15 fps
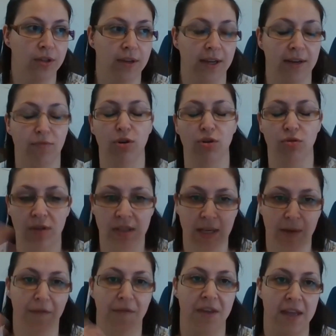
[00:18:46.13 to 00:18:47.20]
and reduce
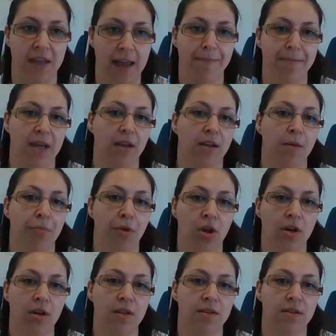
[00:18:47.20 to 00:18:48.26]
some of the admin
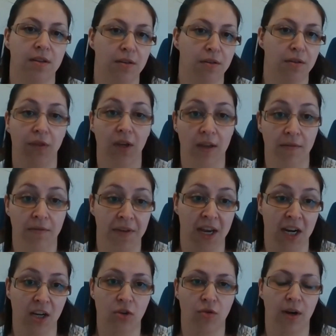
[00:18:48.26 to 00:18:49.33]
components of
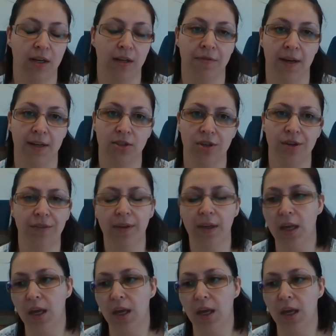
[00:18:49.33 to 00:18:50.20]
any training function.